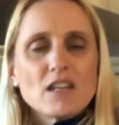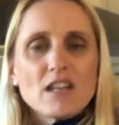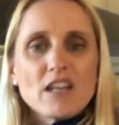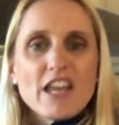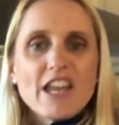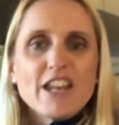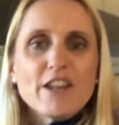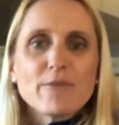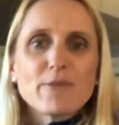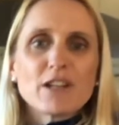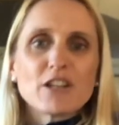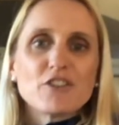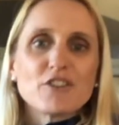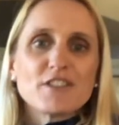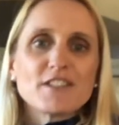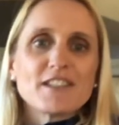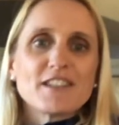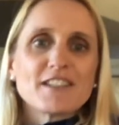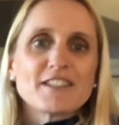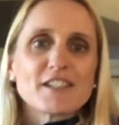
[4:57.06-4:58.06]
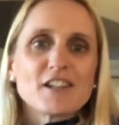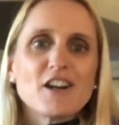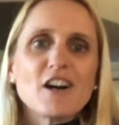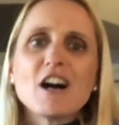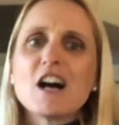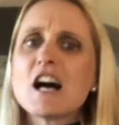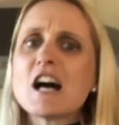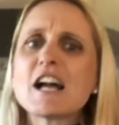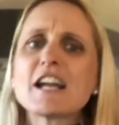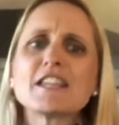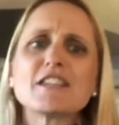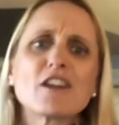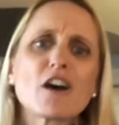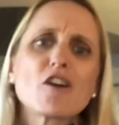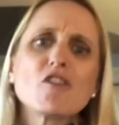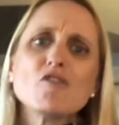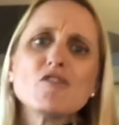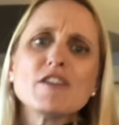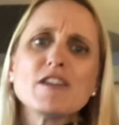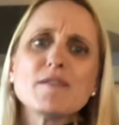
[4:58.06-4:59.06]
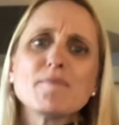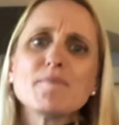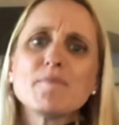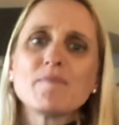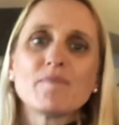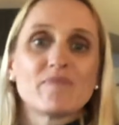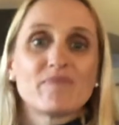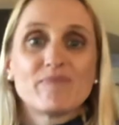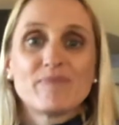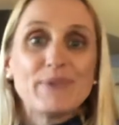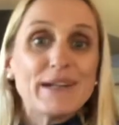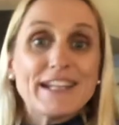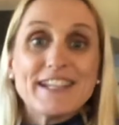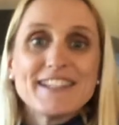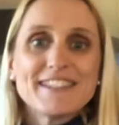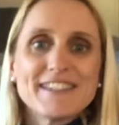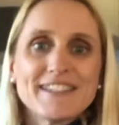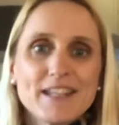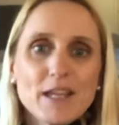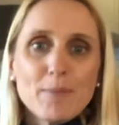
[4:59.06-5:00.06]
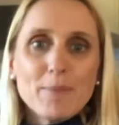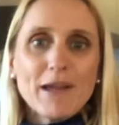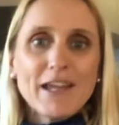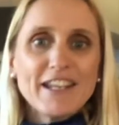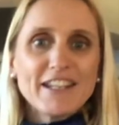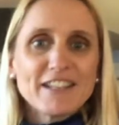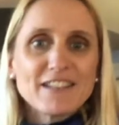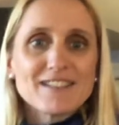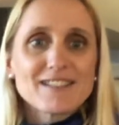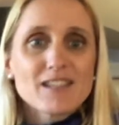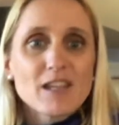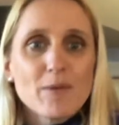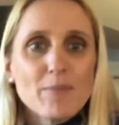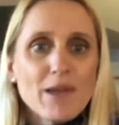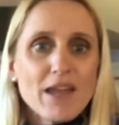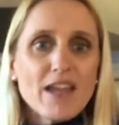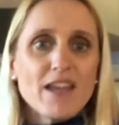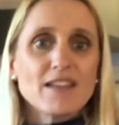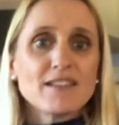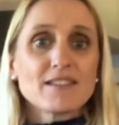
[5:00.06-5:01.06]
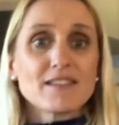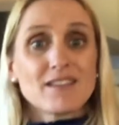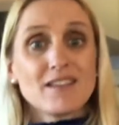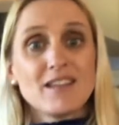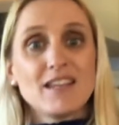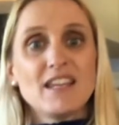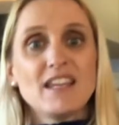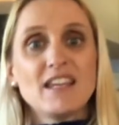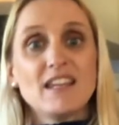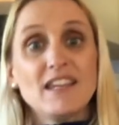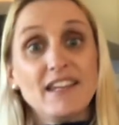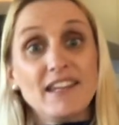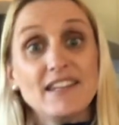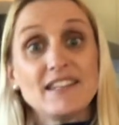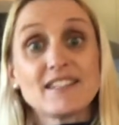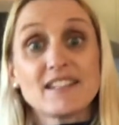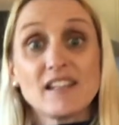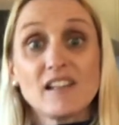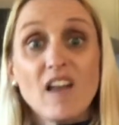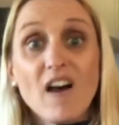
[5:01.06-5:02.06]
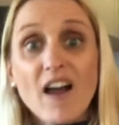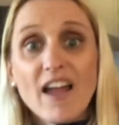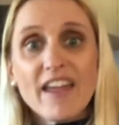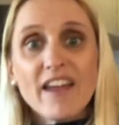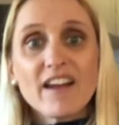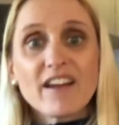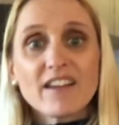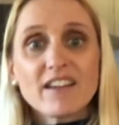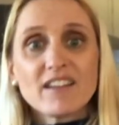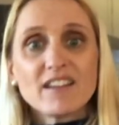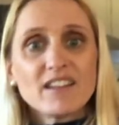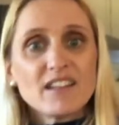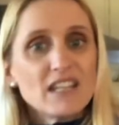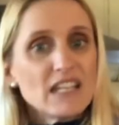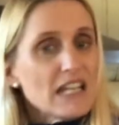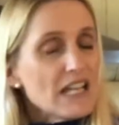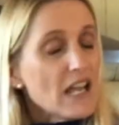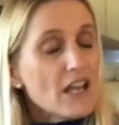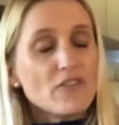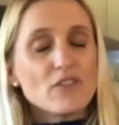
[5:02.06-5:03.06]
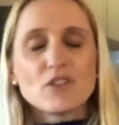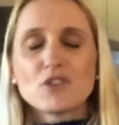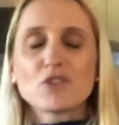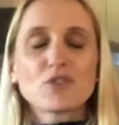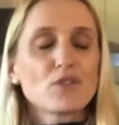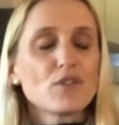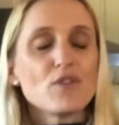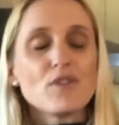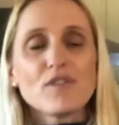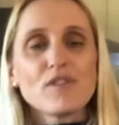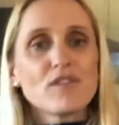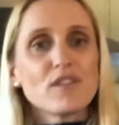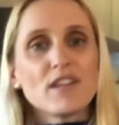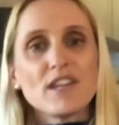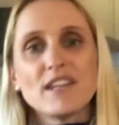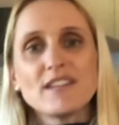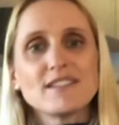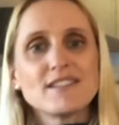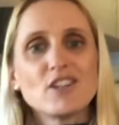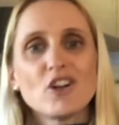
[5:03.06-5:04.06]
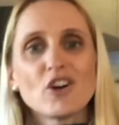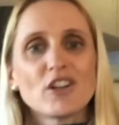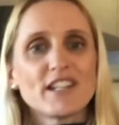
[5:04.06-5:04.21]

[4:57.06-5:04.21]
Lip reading: Anyone who says, I know him, but isn't obeying his commands, is a liar, and the truth is not